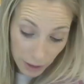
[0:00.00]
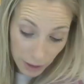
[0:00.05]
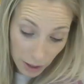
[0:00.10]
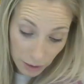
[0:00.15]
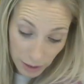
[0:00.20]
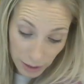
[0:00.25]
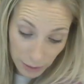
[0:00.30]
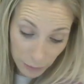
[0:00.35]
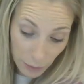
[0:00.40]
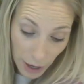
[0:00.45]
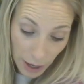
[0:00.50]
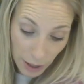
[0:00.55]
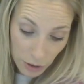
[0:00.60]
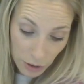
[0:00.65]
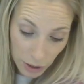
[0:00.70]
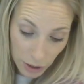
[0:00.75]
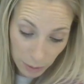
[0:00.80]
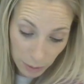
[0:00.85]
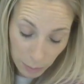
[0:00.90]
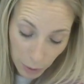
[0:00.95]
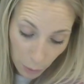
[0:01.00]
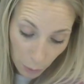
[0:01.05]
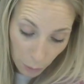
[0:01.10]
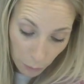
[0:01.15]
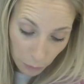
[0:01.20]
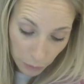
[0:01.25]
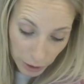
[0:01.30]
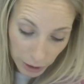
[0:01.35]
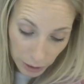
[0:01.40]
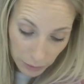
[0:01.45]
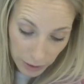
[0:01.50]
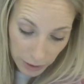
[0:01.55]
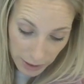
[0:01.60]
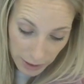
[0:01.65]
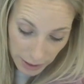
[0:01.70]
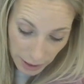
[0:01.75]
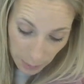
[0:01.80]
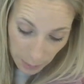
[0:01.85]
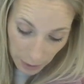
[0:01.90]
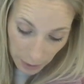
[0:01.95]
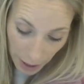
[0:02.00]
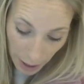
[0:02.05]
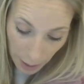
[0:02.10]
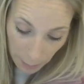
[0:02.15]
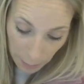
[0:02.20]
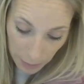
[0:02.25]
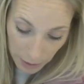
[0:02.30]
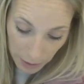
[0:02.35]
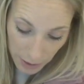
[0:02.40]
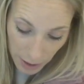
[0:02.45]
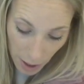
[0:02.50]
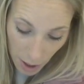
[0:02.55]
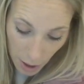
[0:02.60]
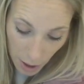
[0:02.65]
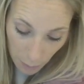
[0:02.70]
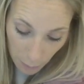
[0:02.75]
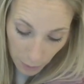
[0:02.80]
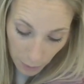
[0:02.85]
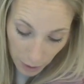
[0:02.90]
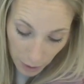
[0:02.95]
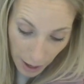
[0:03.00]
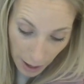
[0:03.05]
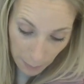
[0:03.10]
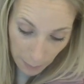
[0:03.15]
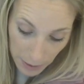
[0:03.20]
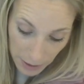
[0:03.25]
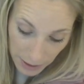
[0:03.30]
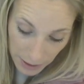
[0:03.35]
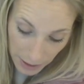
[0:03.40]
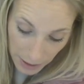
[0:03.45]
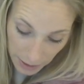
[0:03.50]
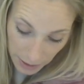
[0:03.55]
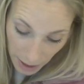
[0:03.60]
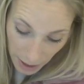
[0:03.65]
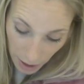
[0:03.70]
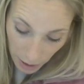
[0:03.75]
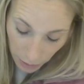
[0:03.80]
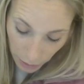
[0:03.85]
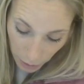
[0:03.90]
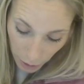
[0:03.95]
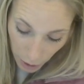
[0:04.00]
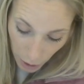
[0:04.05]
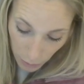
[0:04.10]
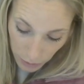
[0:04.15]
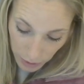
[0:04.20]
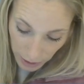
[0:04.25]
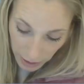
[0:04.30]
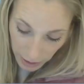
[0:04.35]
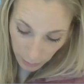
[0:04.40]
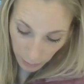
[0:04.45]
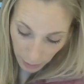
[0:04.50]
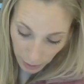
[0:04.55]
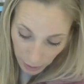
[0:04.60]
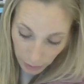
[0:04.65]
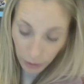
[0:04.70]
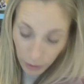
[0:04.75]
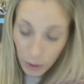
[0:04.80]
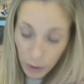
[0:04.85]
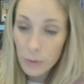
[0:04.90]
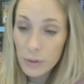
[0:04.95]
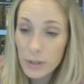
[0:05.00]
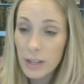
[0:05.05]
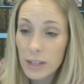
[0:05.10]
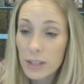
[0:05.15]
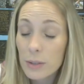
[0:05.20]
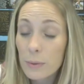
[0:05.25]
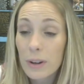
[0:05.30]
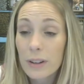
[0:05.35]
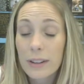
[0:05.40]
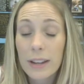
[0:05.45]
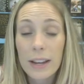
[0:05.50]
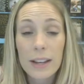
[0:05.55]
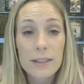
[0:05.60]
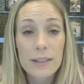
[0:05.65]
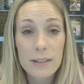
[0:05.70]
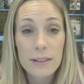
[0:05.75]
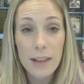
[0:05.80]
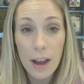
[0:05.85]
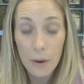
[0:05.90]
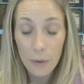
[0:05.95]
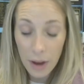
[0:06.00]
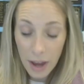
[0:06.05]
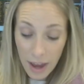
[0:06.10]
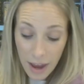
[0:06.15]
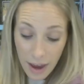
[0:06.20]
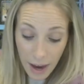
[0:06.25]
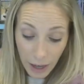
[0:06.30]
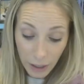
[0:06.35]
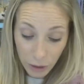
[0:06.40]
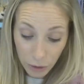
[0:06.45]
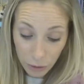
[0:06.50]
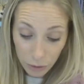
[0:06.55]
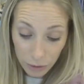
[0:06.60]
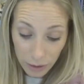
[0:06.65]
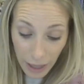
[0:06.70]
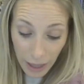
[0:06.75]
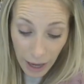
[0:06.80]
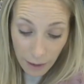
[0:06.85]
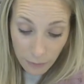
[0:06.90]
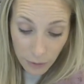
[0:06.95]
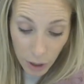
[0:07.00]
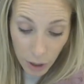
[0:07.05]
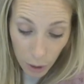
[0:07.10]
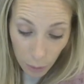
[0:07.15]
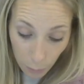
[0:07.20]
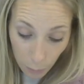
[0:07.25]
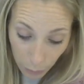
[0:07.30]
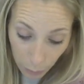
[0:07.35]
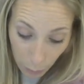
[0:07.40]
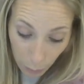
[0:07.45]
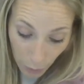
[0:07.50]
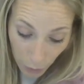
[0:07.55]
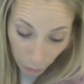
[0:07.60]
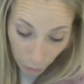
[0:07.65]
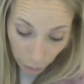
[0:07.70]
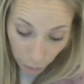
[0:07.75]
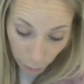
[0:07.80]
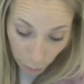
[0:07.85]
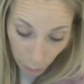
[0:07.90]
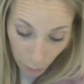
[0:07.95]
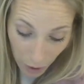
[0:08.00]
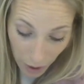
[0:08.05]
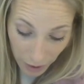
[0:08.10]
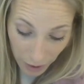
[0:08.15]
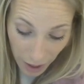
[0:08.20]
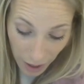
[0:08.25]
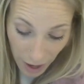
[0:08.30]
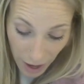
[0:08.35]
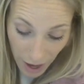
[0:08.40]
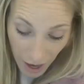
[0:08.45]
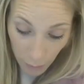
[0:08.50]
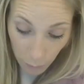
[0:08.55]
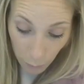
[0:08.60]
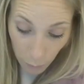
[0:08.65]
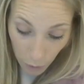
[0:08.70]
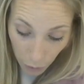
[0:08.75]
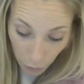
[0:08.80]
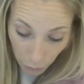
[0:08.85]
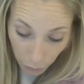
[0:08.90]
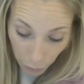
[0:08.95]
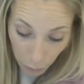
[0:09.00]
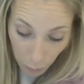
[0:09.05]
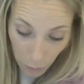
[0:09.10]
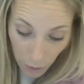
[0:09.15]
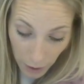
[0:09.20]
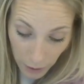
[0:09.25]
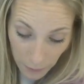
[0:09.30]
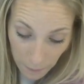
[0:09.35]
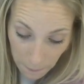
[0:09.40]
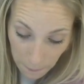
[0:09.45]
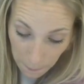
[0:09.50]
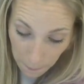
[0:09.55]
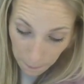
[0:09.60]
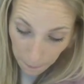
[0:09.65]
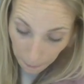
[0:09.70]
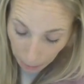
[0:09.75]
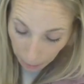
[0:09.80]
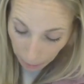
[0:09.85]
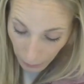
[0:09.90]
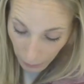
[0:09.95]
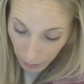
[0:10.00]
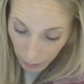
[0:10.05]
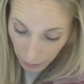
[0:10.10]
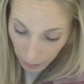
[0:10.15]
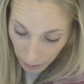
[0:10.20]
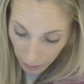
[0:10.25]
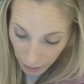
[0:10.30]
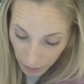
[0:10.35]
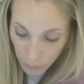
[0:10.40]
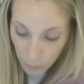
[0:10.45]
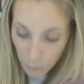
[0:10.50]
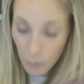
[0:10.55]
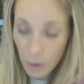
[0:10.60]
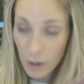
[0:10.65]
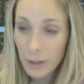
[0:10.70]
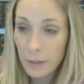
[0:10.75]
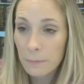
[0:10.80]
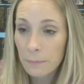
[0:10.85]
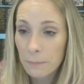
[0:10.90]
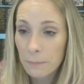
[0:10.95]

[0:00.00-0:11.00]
ugly fraction, but hopefully you can see what happens. What happens is the cosine squared and the cosine squared cancel out and you're left with 1 over 1, and 1 over 1 is 1.